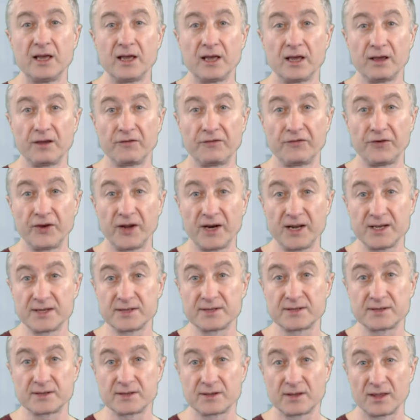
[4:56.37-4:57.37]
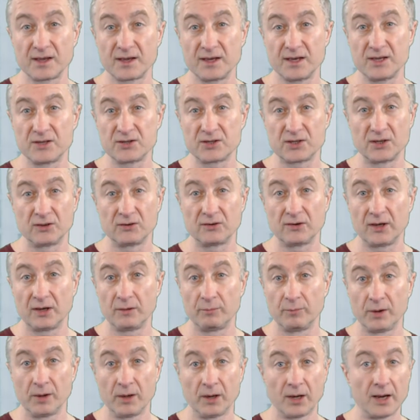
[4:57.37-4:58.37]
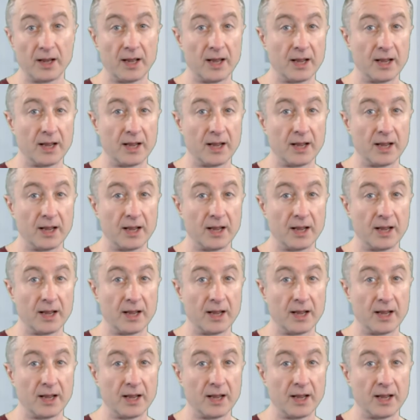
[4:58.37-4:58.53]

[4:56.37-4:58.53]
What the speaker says: If it is the kitchen table,